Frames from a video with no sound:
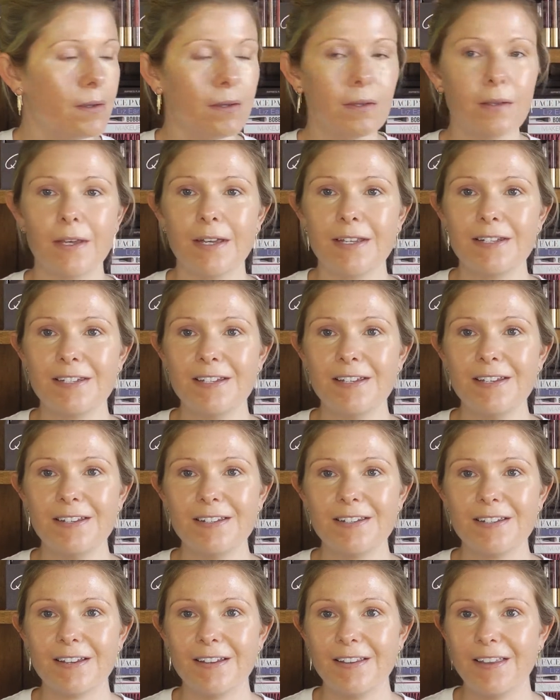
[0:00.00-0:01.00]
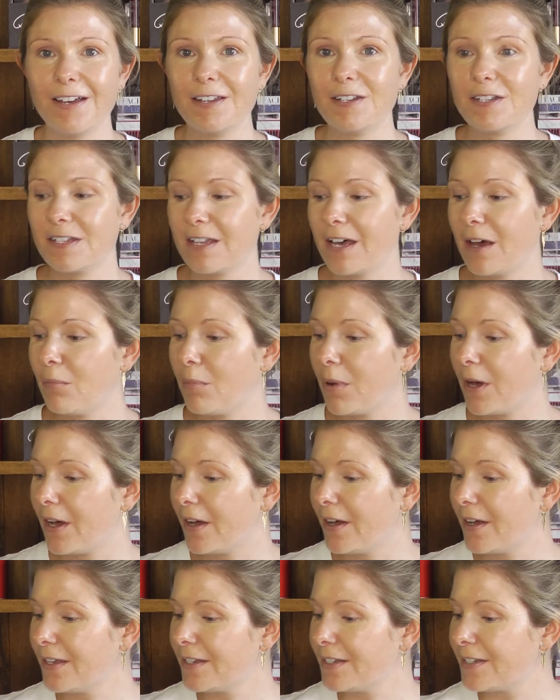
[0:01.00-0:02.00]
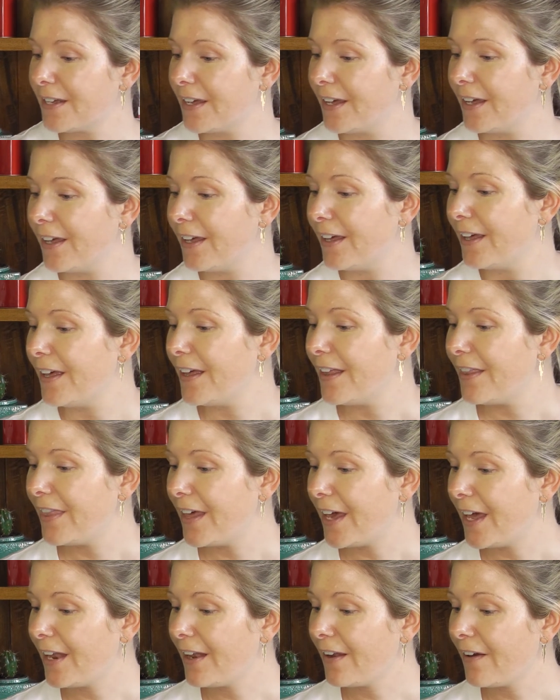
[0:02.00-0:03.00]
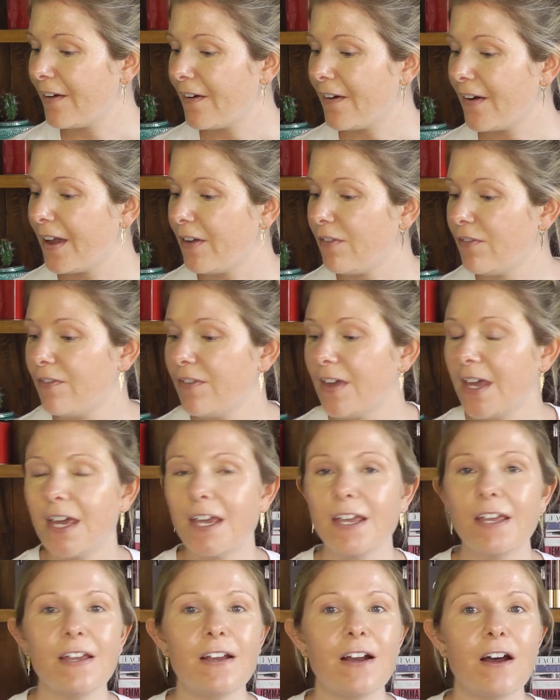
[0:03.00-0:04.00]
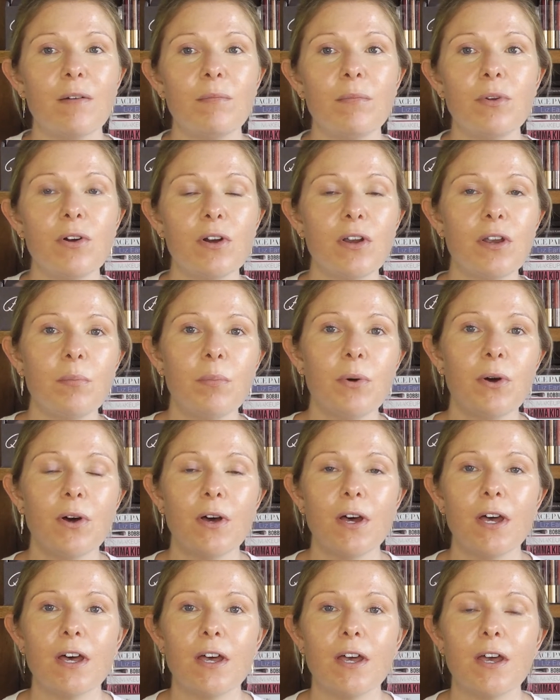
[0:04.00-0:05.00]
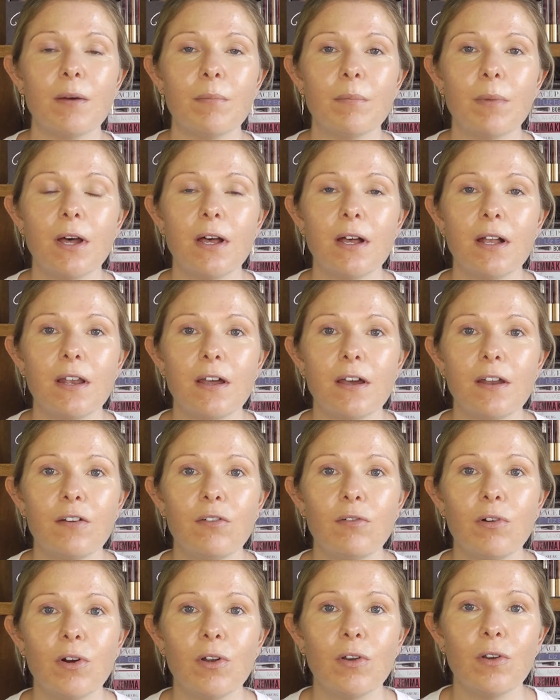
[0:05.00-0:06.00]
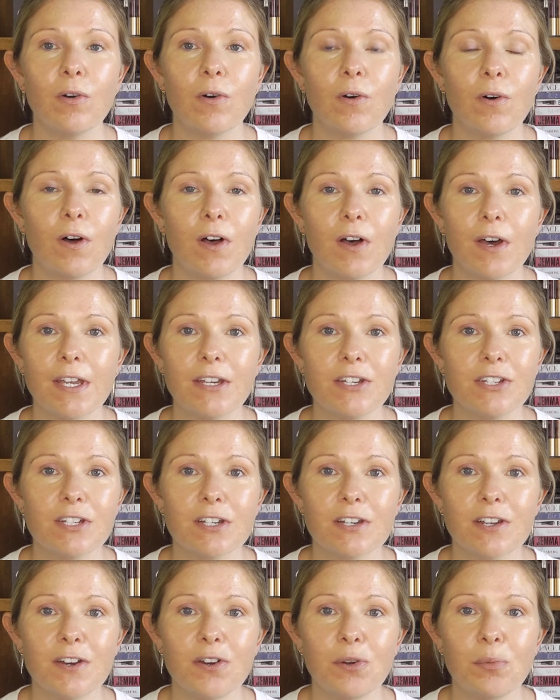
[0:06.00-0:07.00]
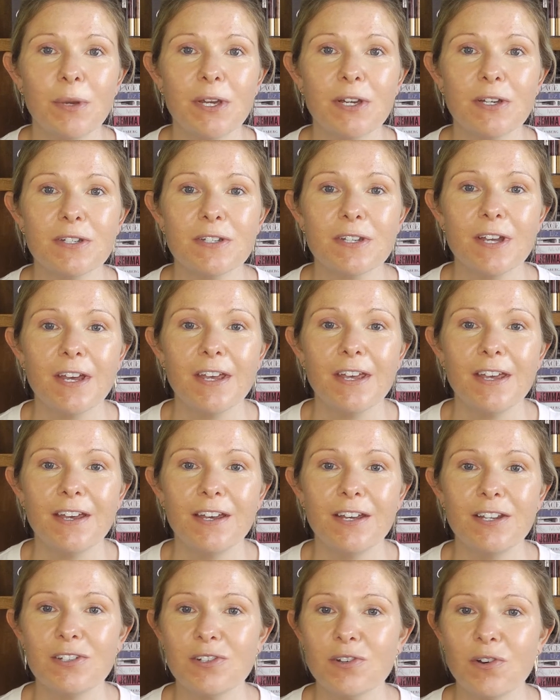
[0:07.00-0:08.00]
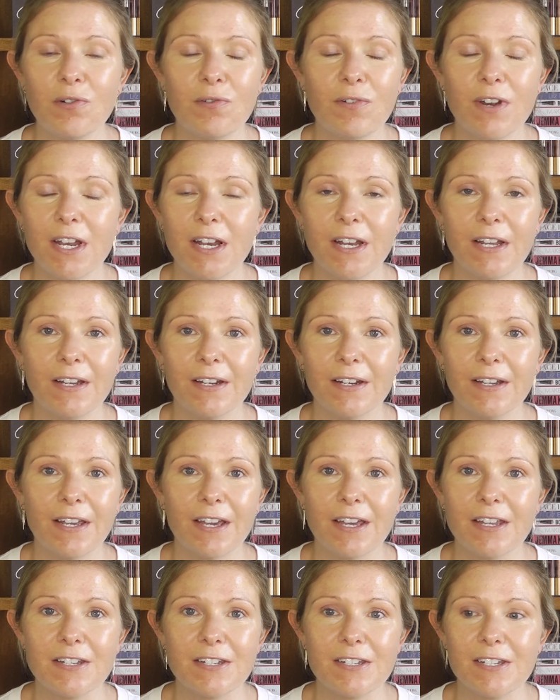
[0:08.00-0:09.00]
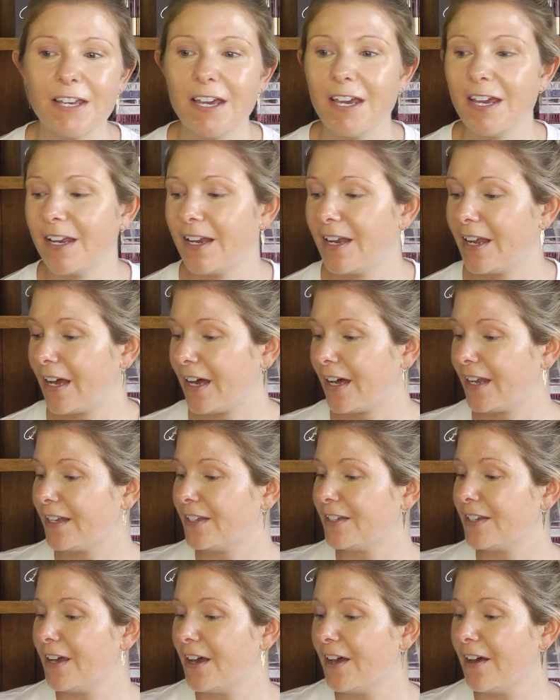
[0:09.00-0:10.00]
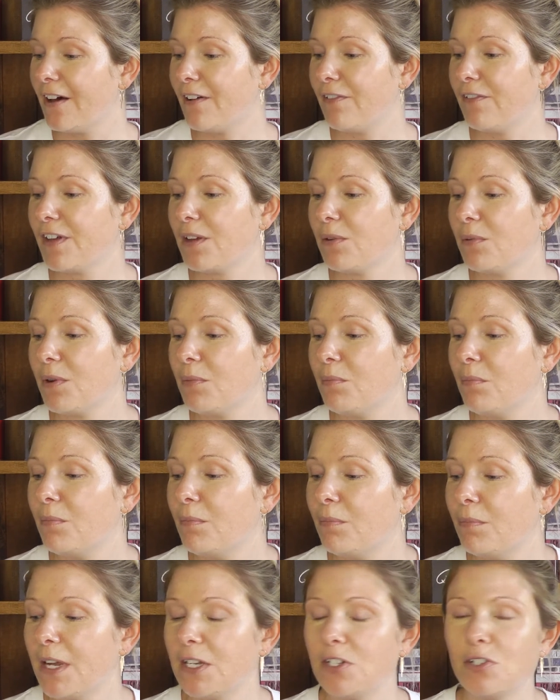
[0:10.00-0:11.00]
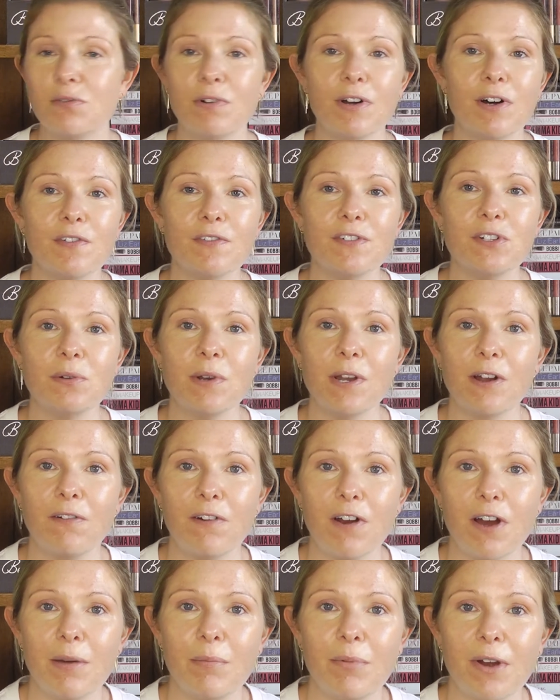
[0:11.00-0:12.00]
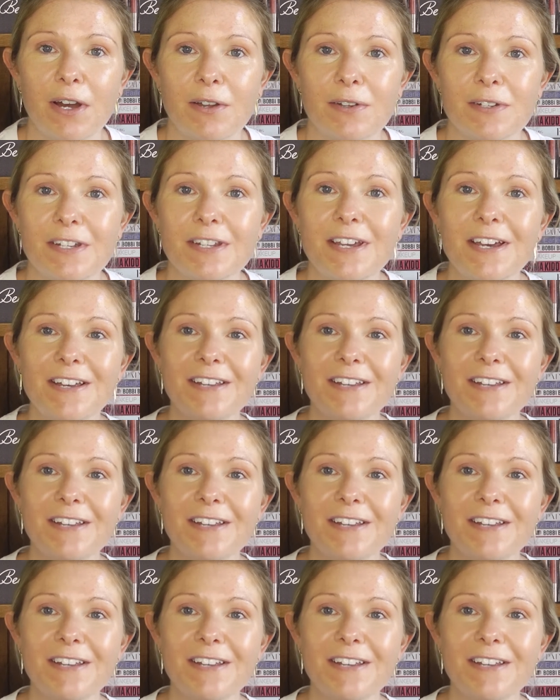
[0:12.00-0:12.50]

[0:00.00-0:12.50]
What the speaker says: That's it, so that's that part. Then I think I'm not going to put eyeliner on or eyeshadow because it's not really going to get seen, and I think we're better off doing our eyebrows.